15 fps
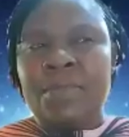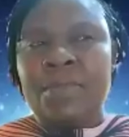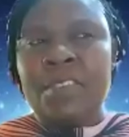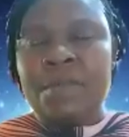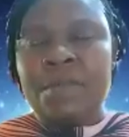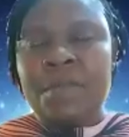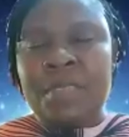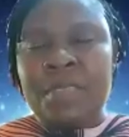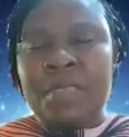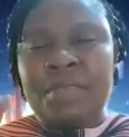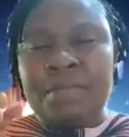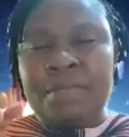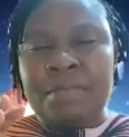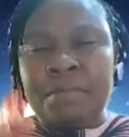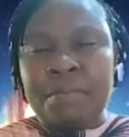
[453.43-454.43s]
we've
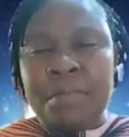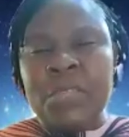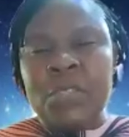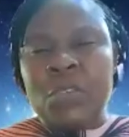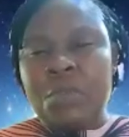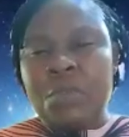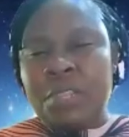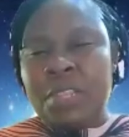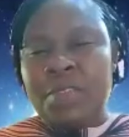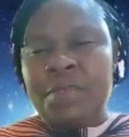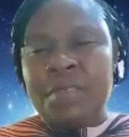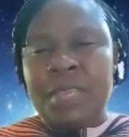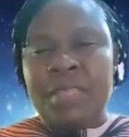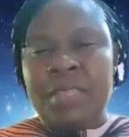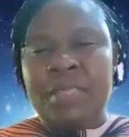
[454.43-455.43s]
been made to
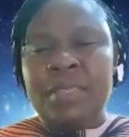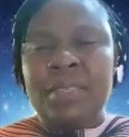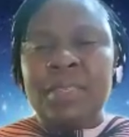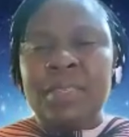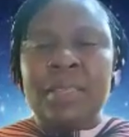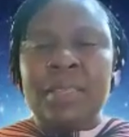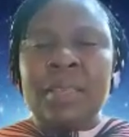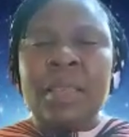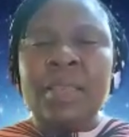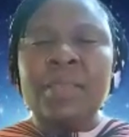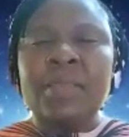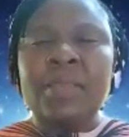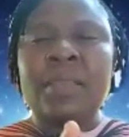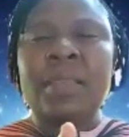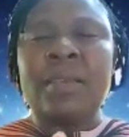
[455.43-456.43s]
believe that
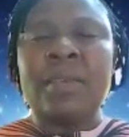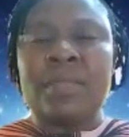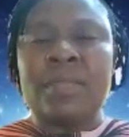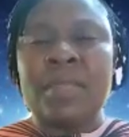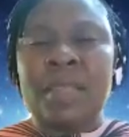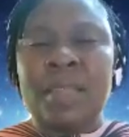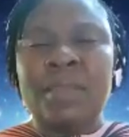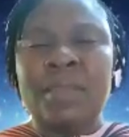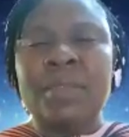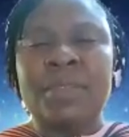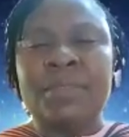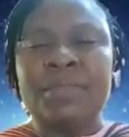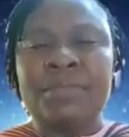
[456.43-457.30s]
as a girl child,